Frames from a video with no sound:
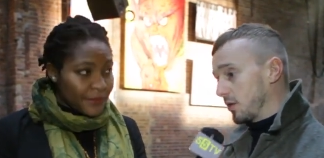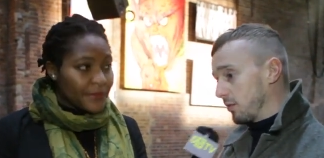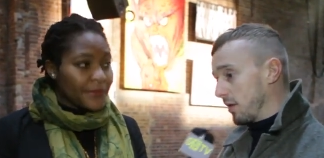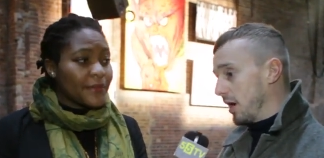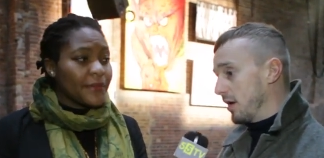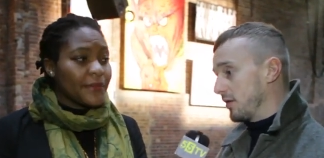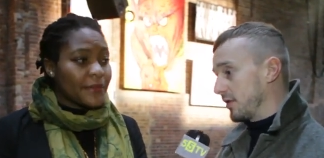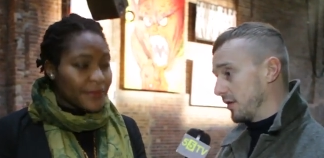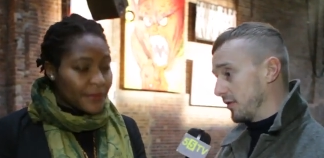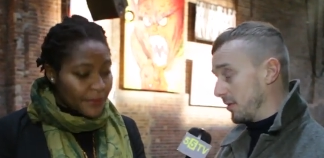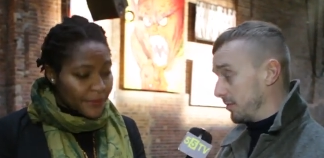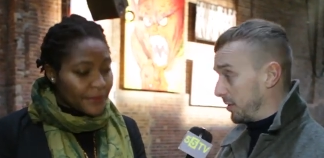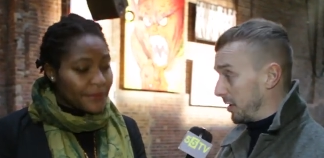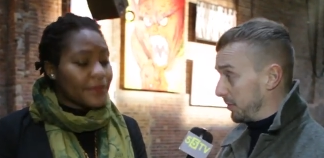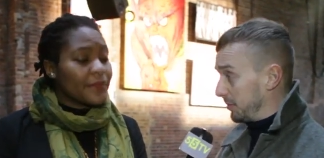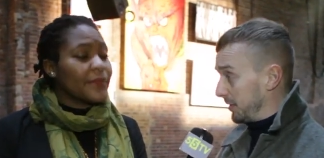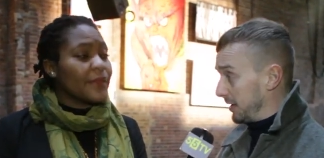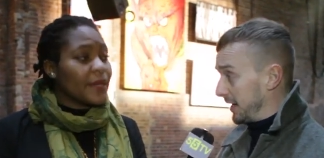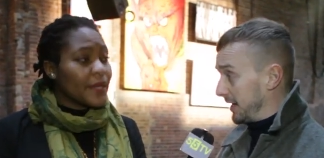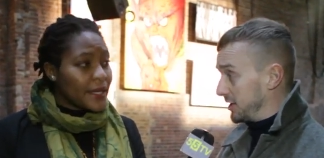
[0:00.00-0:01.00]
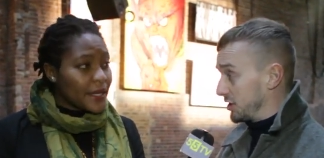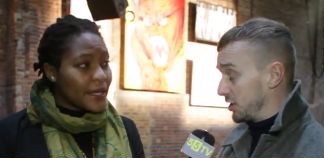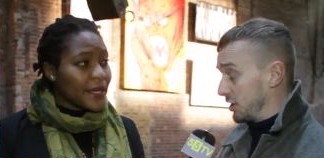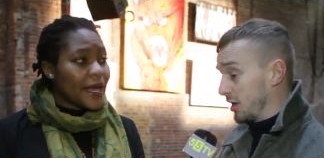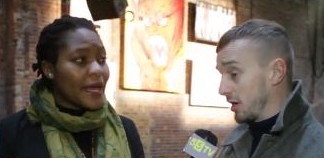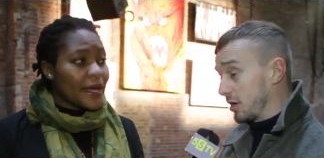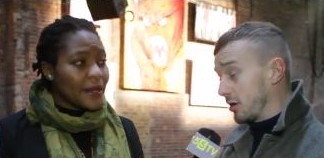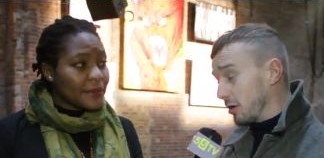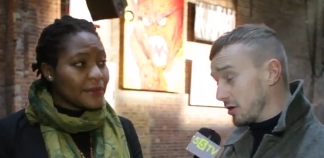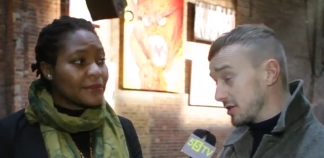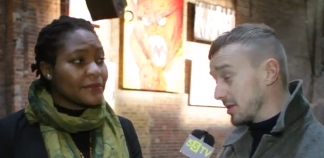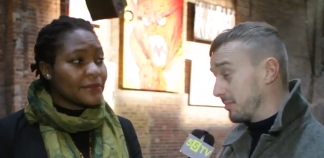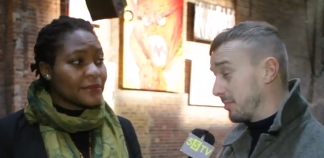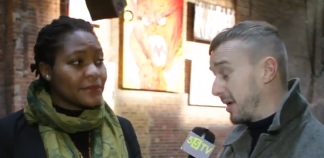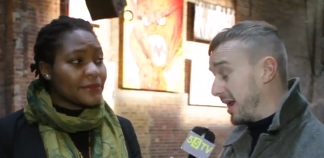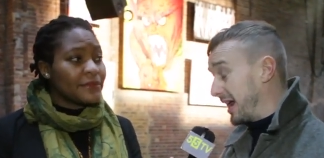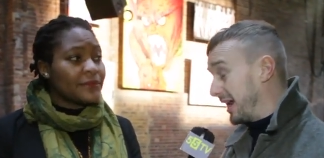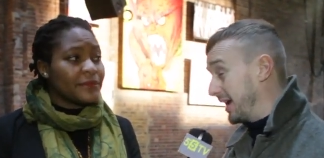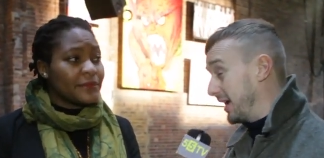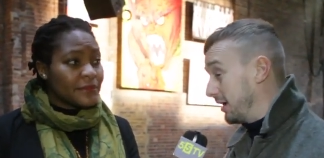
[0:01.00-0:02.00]
Speaker 1: growth of the population across
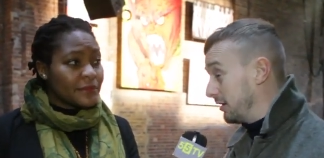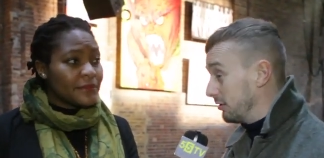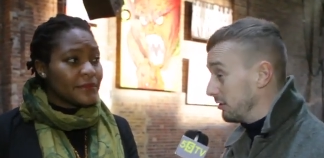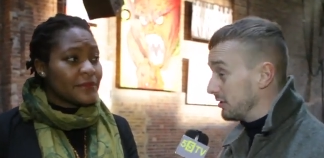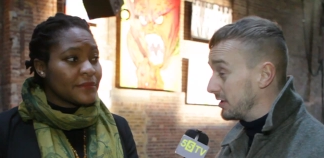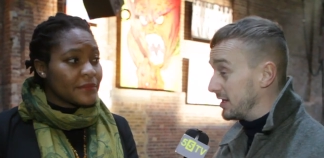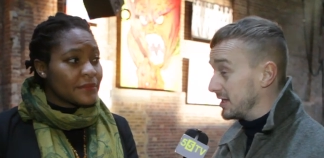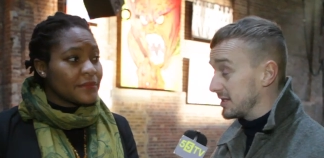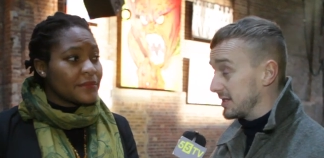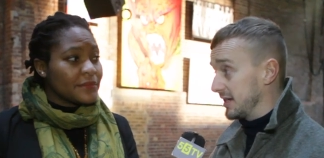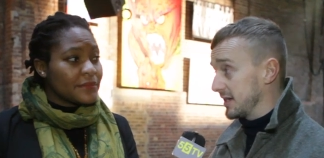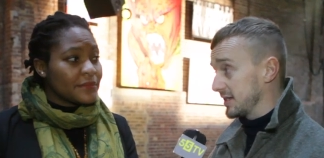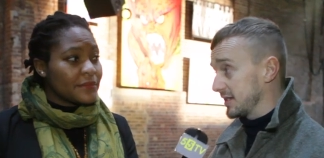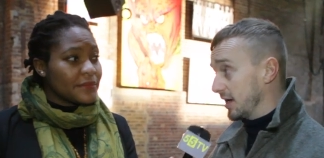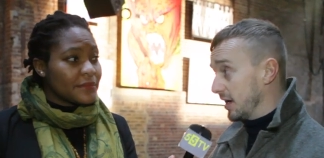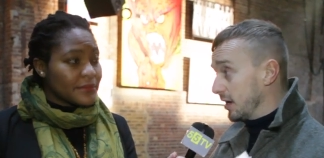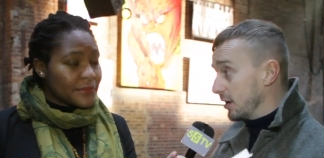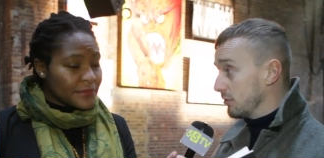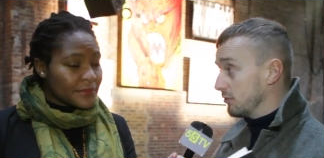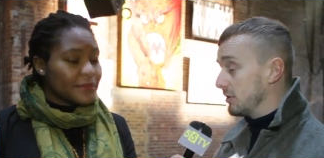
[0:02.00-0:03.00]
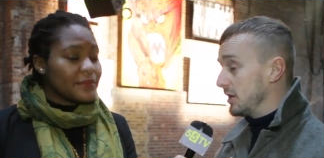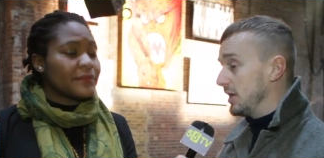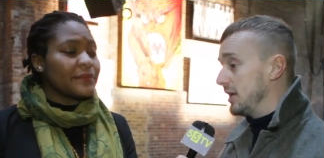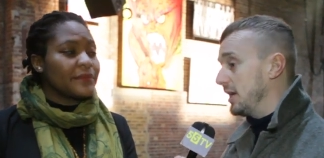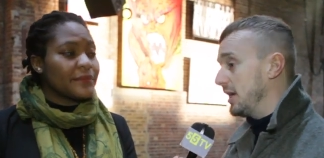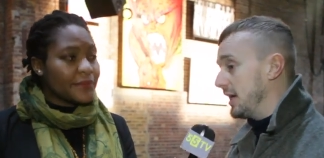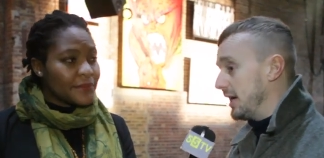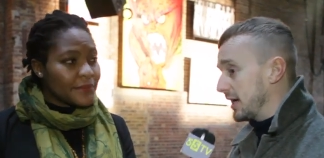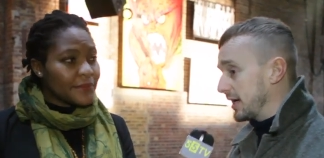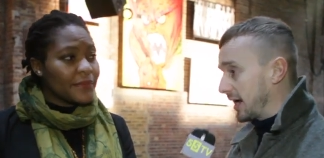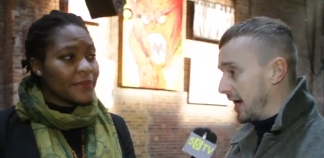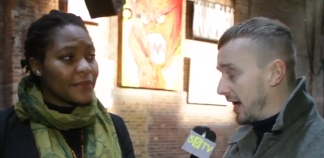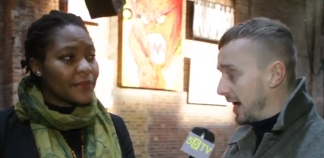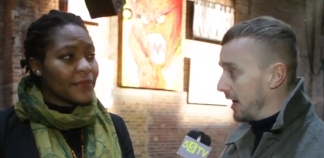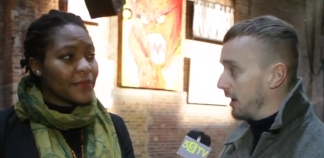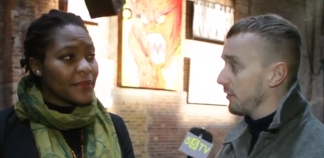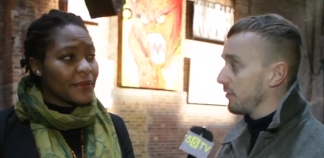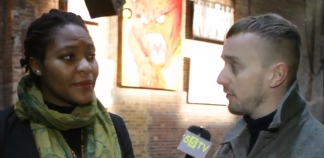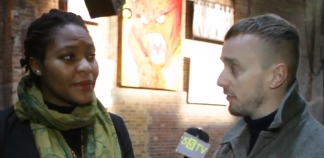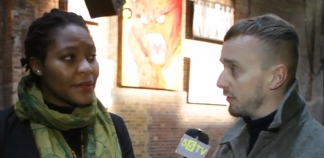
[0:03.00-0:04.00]
the planet, and all these things really
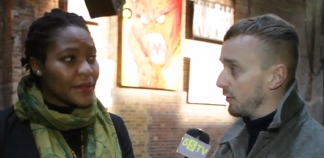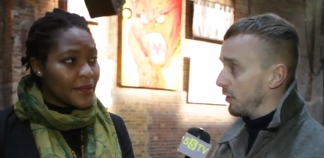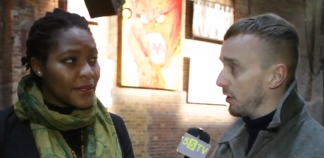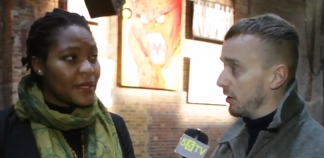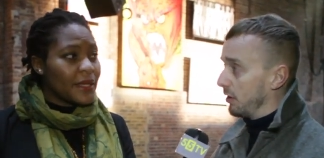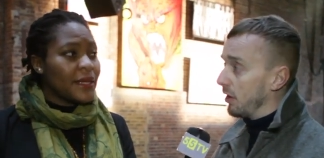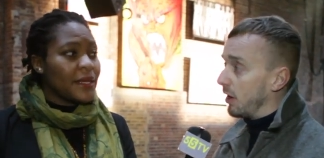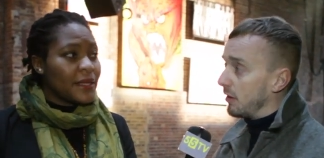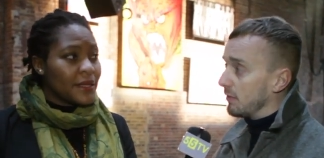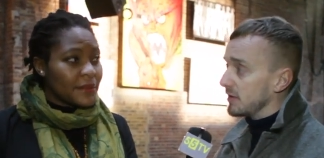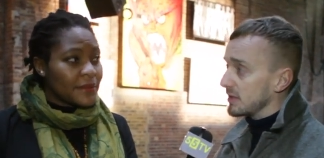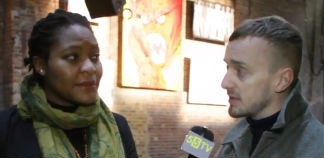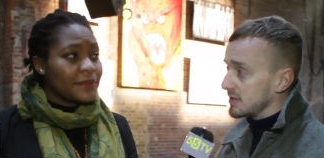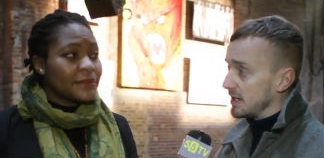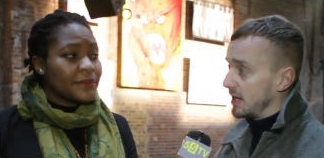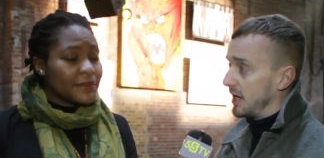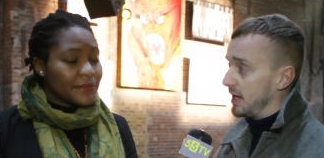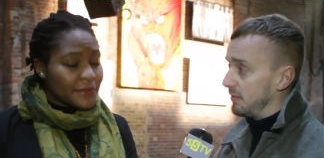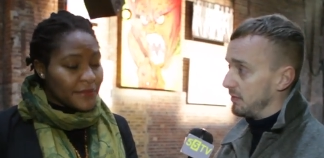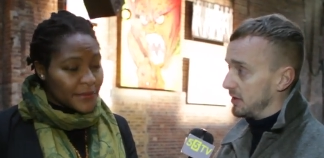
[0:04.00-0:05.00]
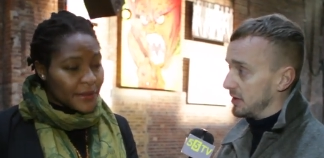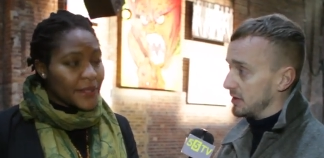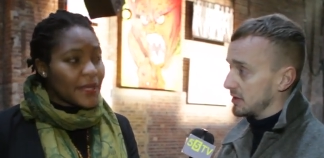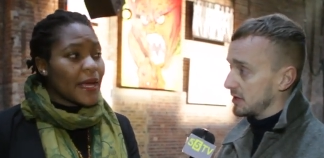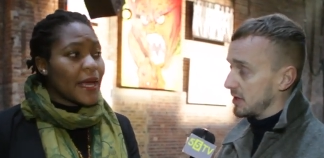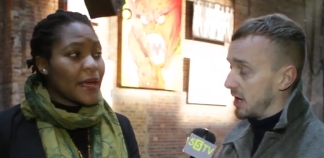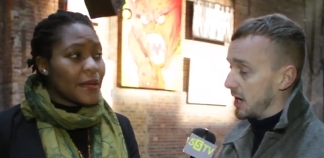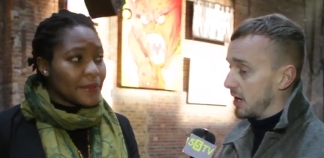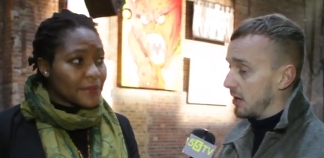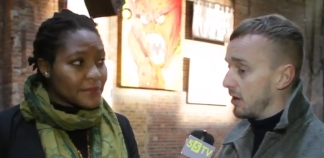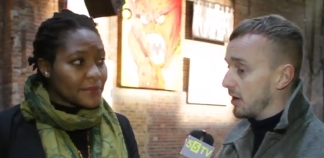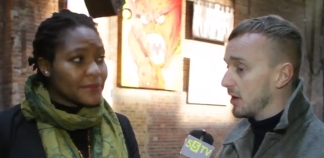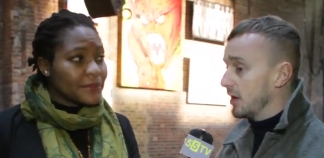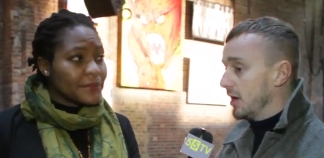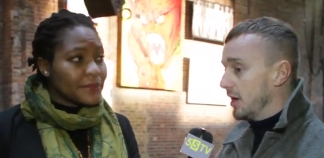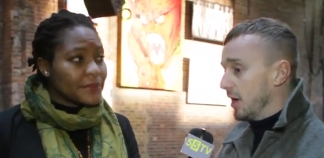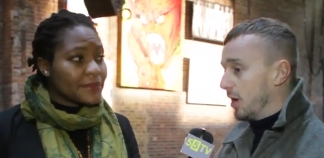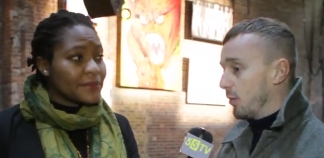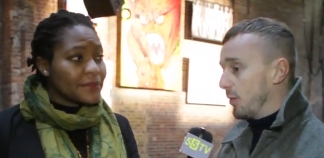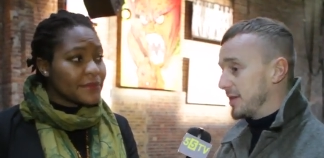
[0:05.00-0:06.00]
account for a lot of the slavery that's going
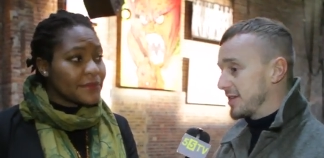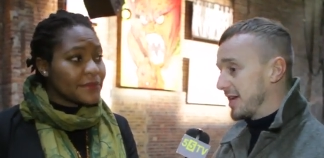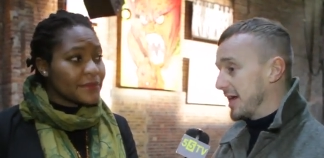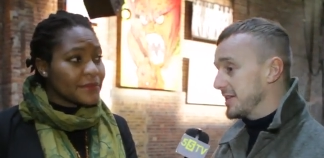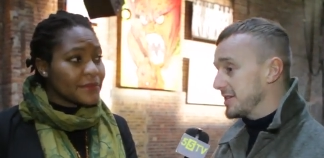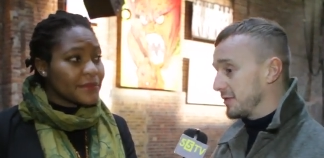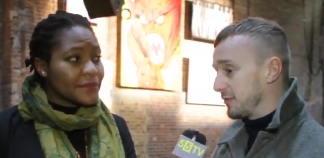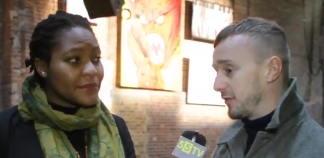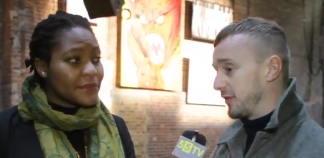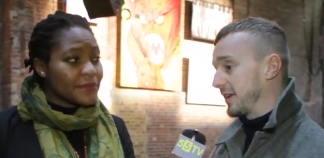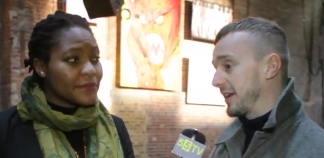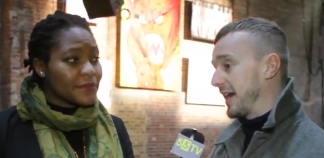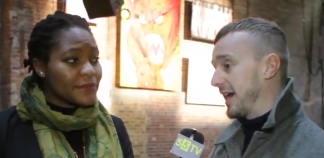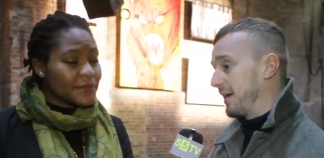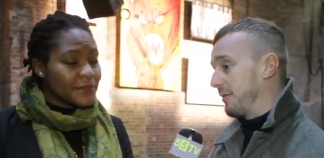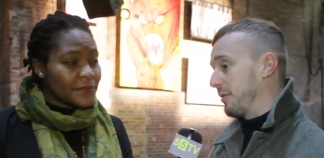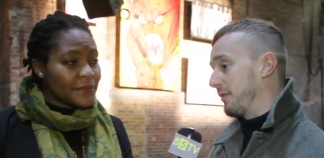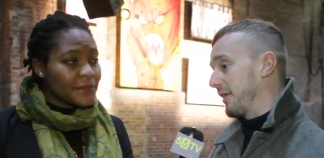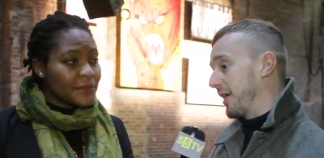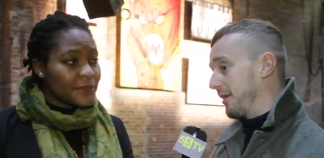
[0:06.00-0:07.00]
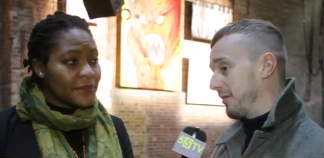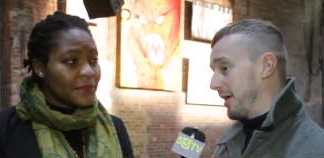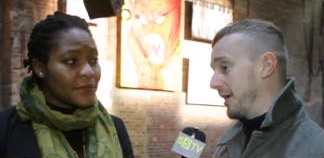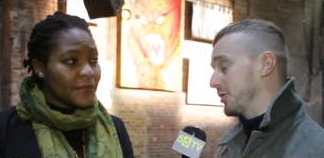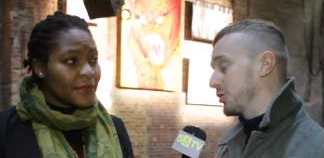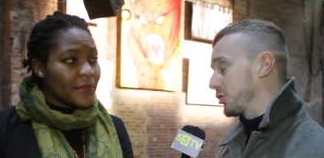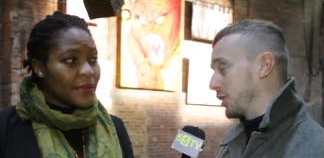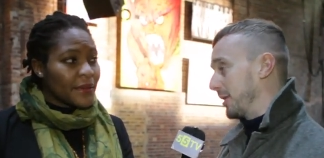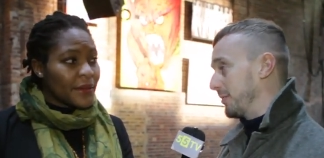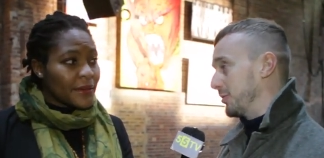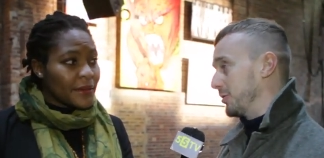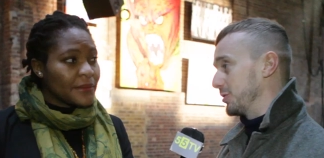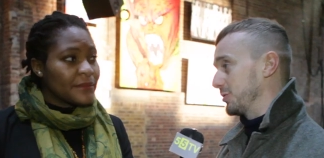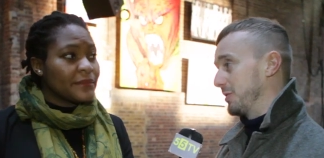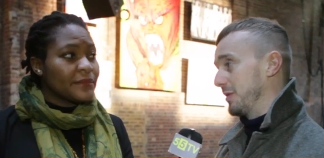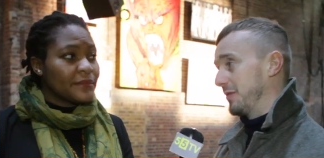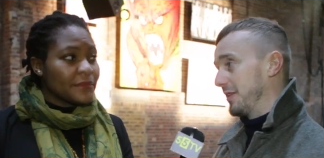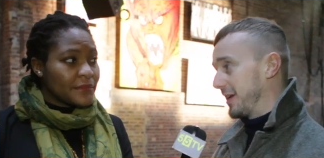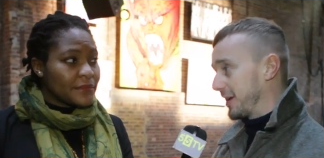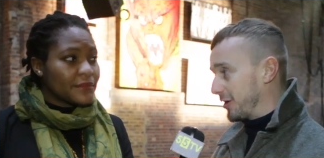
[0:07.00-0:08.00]
on. We tend to forget with our own
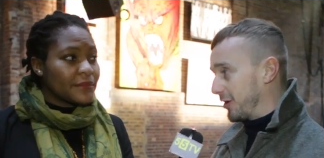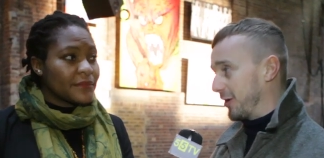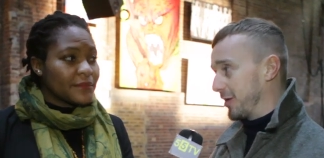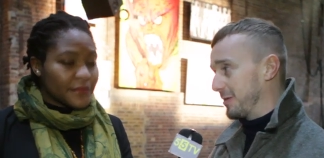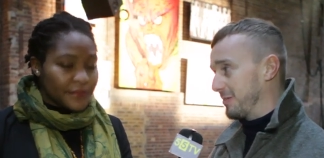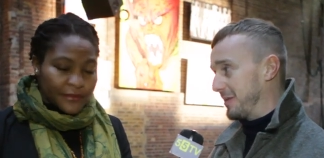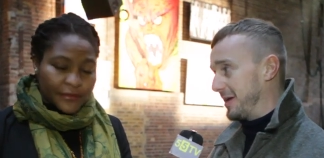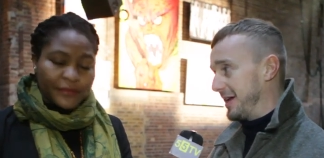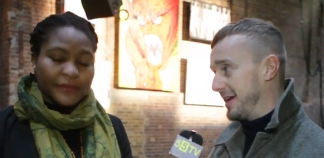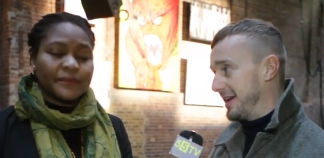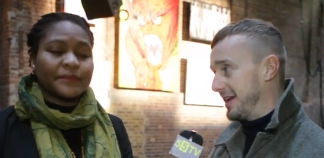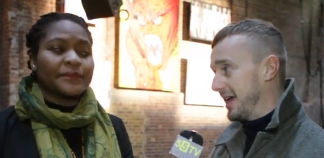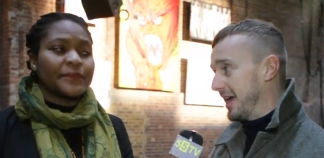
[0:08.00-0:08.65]
troubles with the economy